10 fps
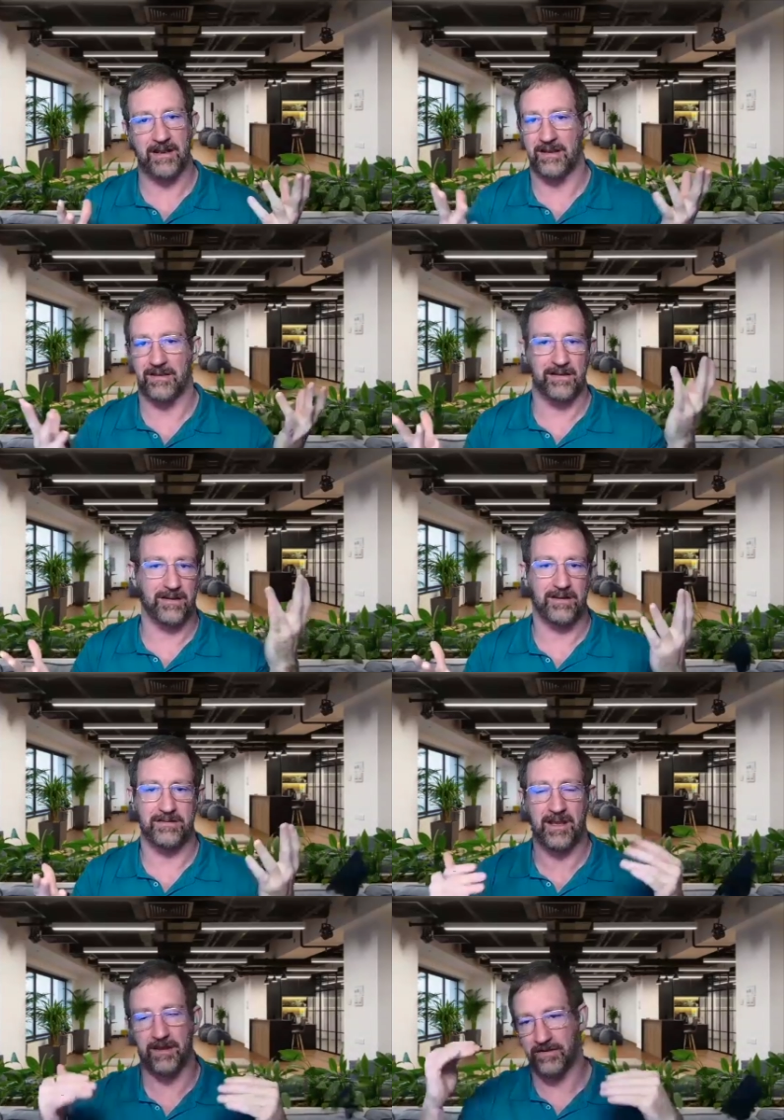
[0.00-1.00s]
And
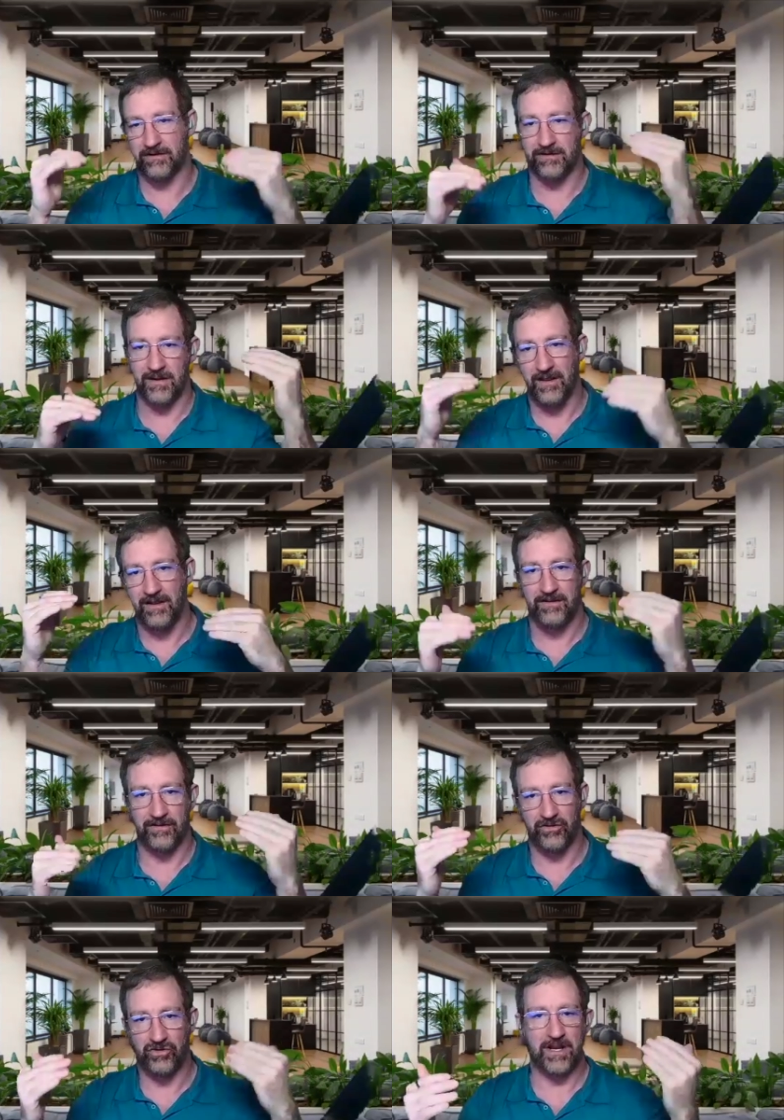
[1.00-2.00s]
yeah, there's
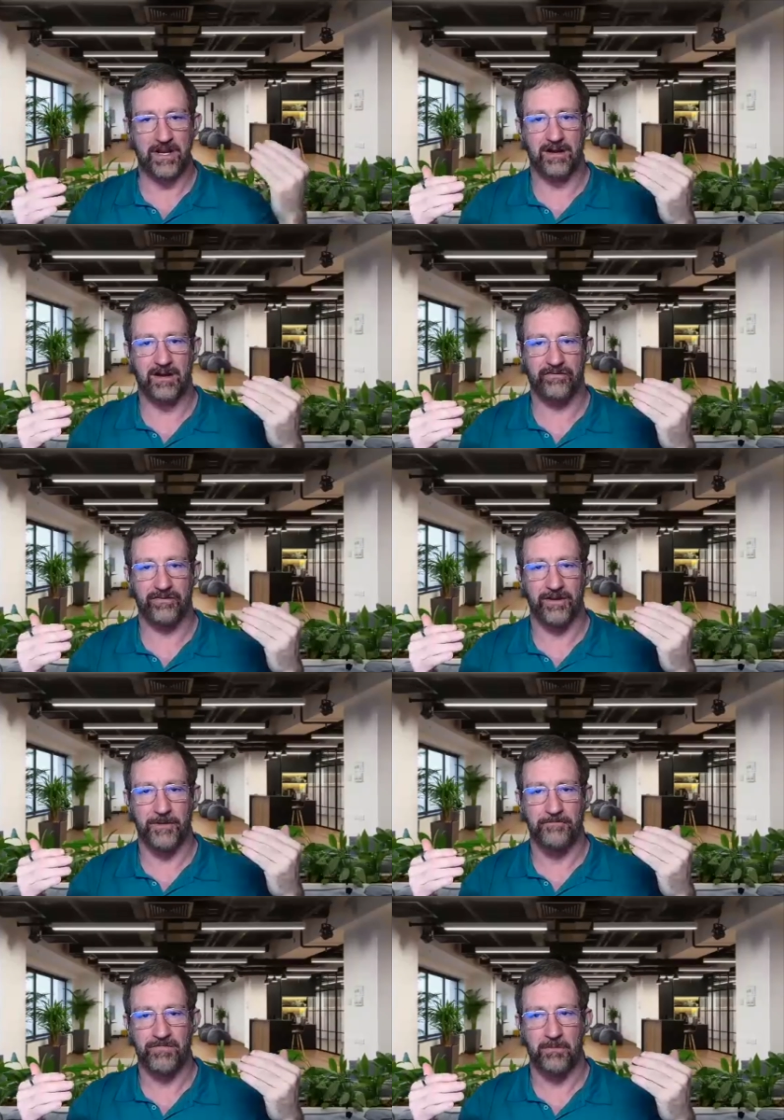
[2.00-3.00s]
a trade-off,
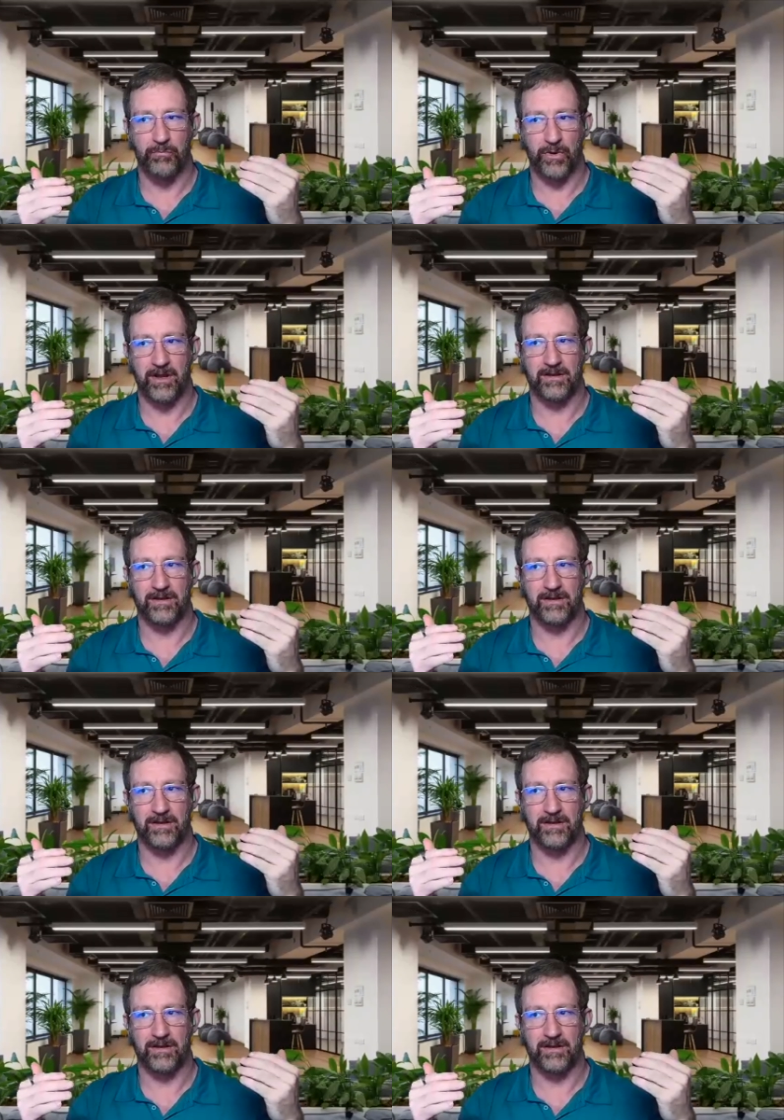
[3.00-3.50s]
but